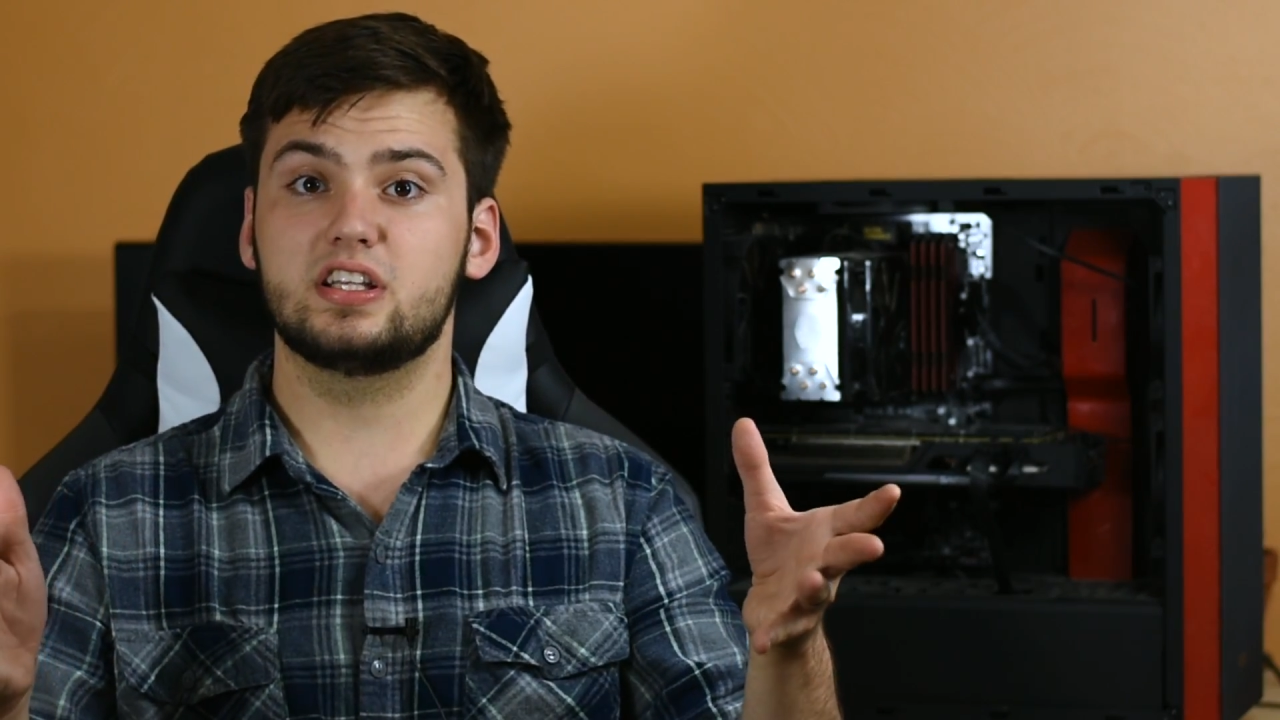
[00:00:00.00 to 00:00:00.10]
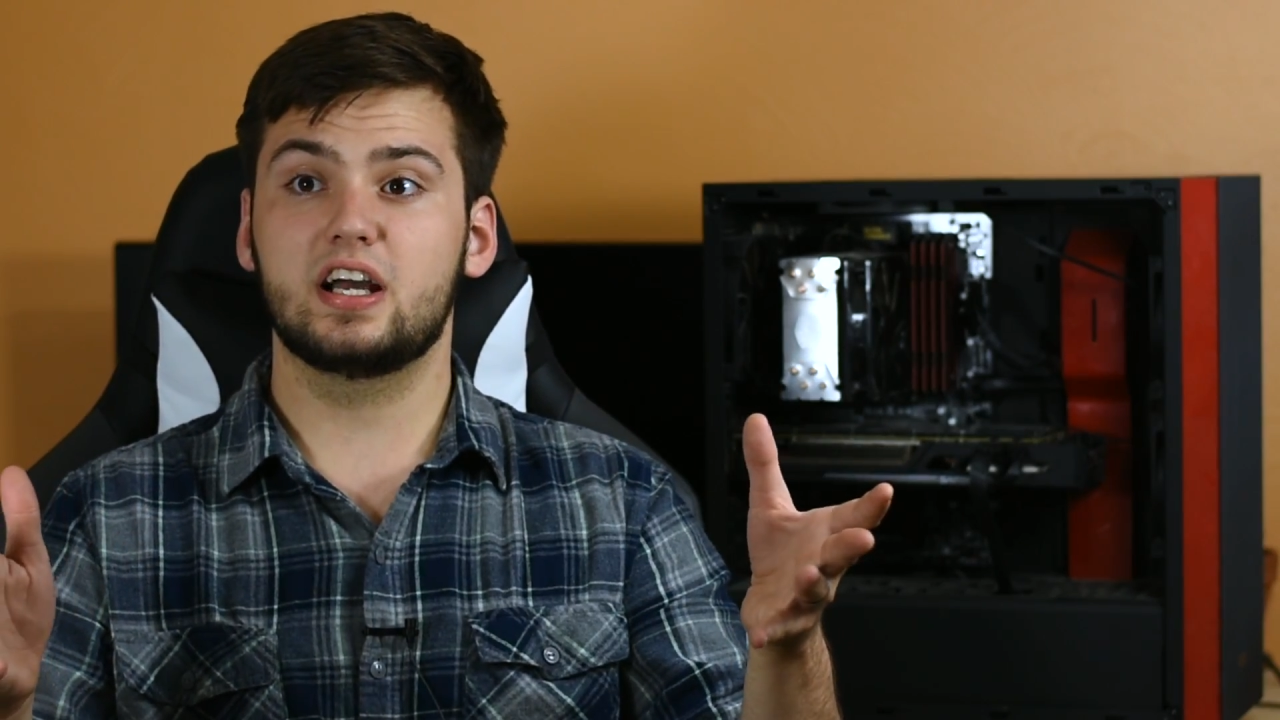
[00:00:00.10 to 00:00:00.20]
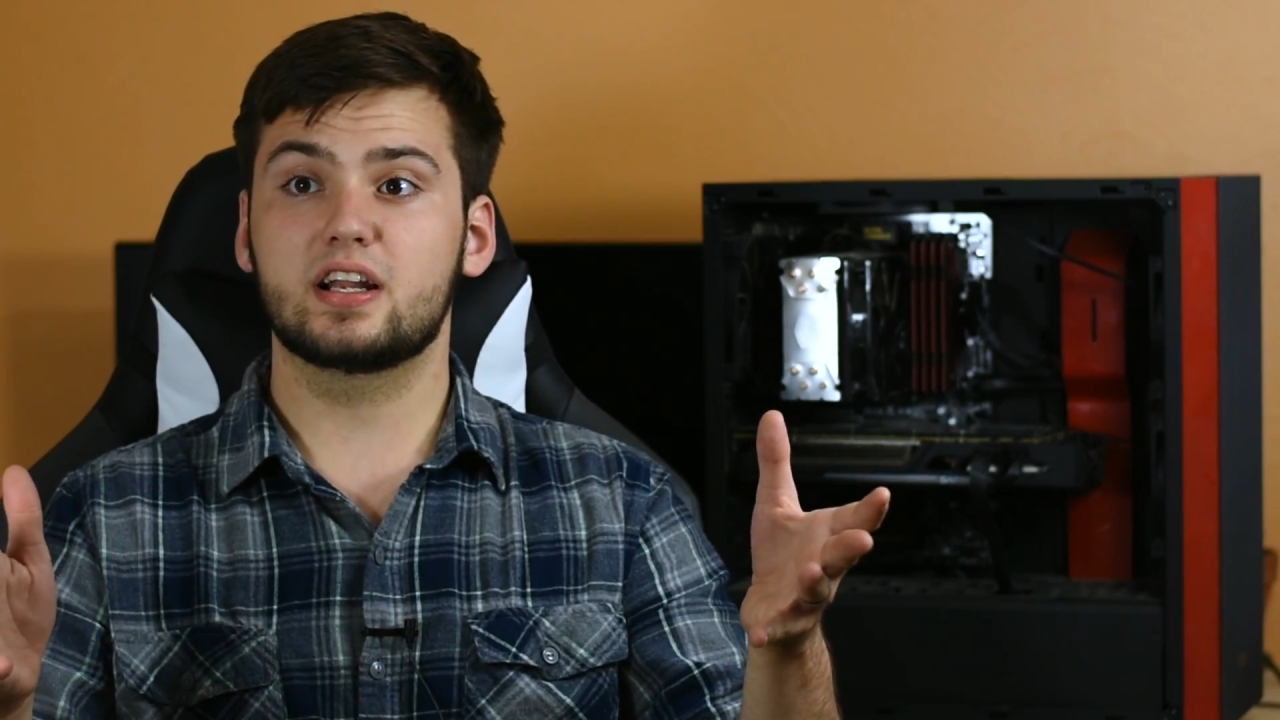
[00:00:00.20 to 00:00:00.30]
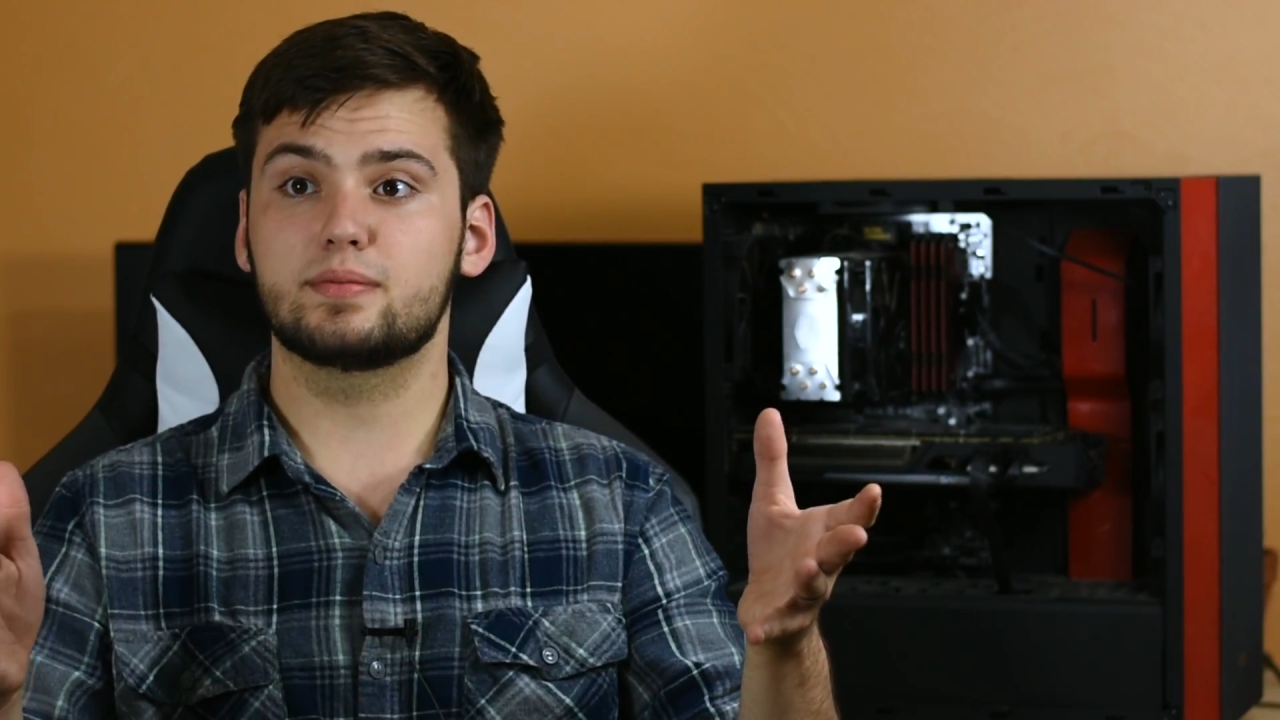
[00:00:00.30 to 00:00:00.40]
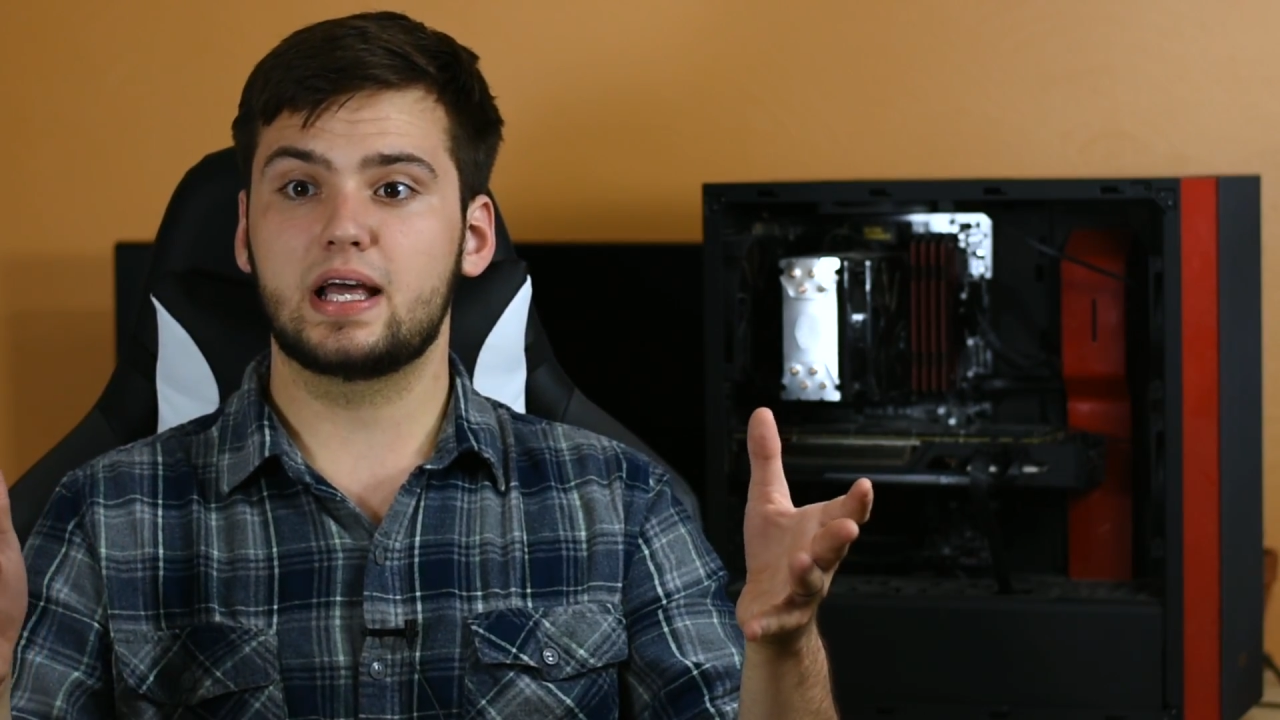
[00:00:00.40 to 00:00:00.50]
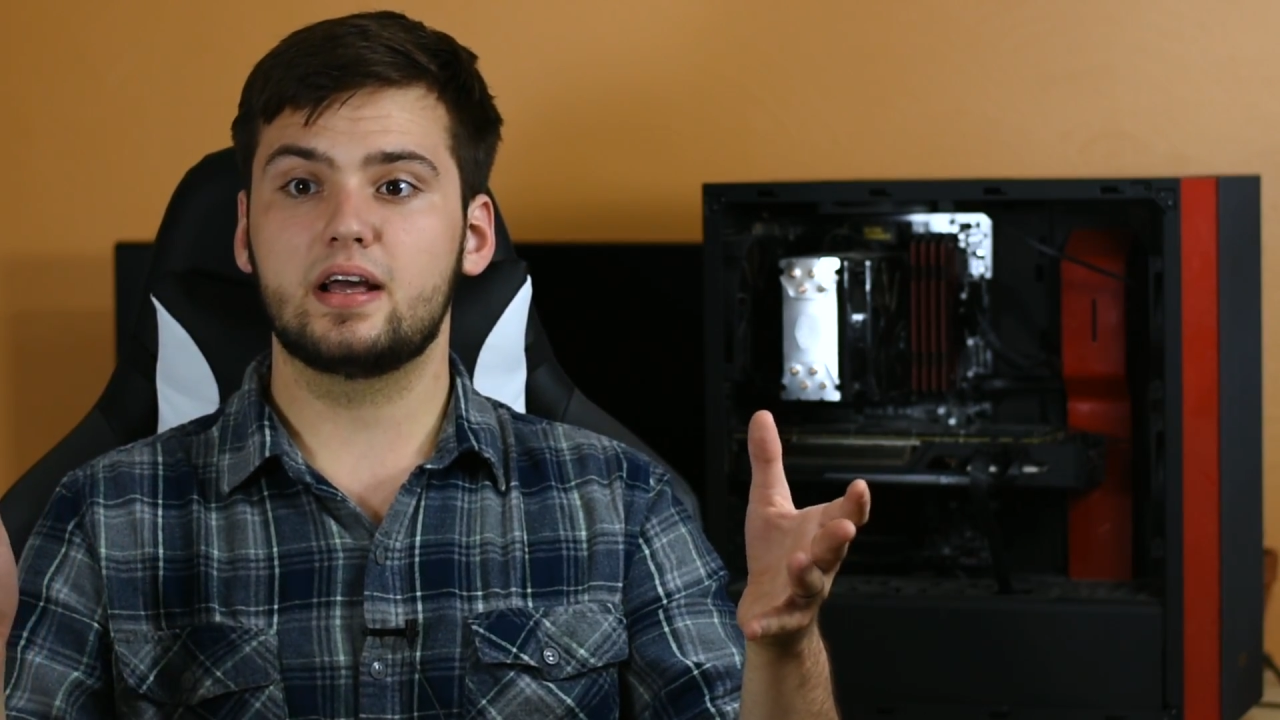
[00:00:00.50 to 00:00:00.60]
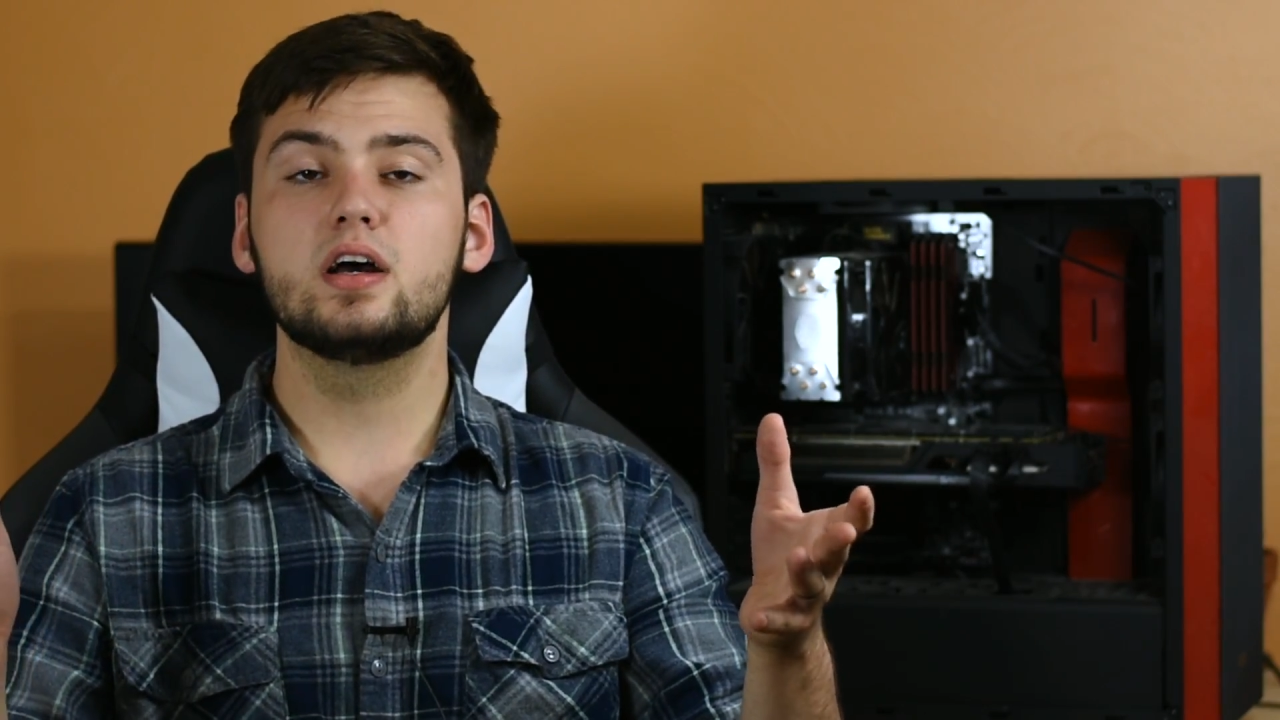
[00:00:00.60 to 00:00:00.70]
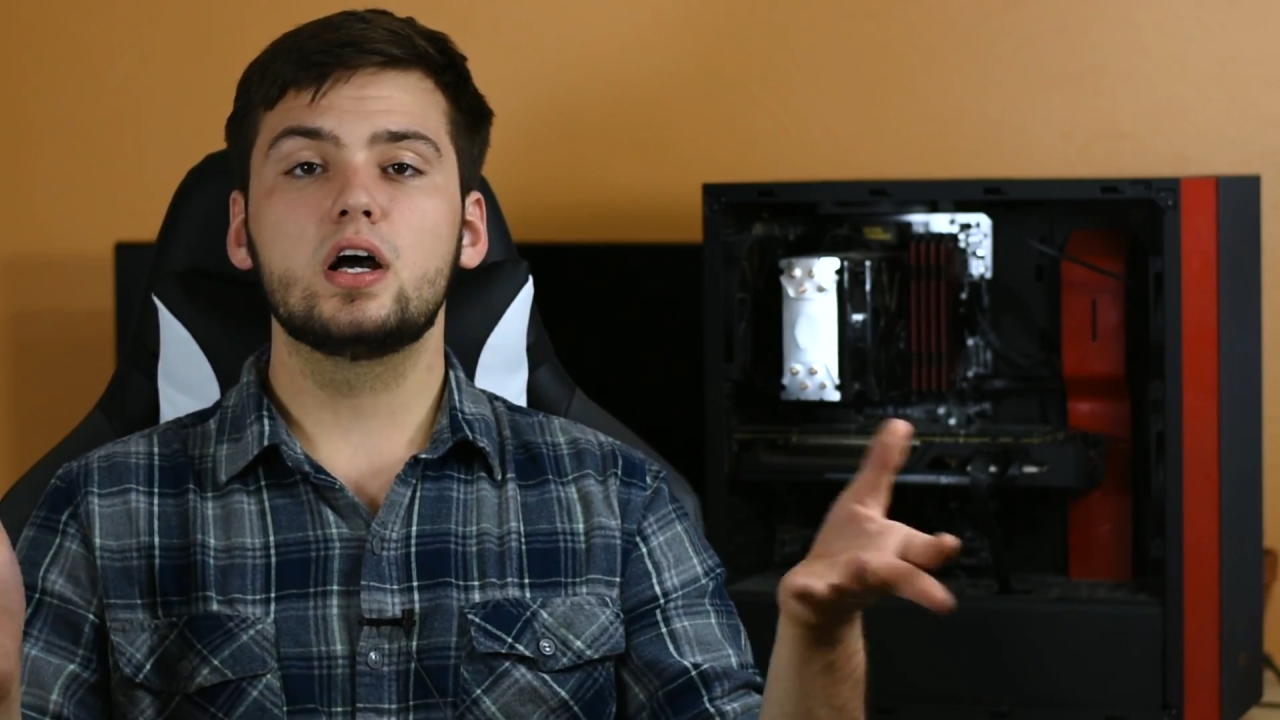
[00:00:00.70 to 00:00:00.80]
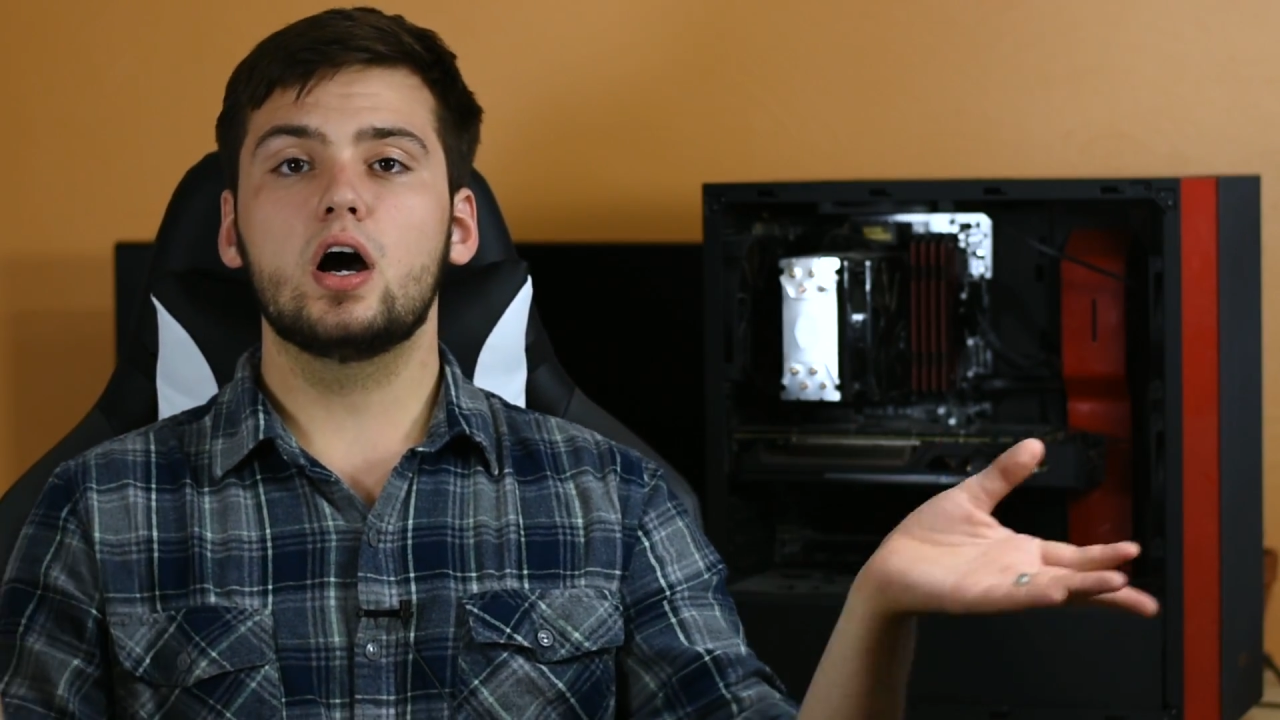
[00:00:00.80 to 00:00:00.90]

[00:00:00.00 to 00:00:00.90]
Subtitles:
the item that,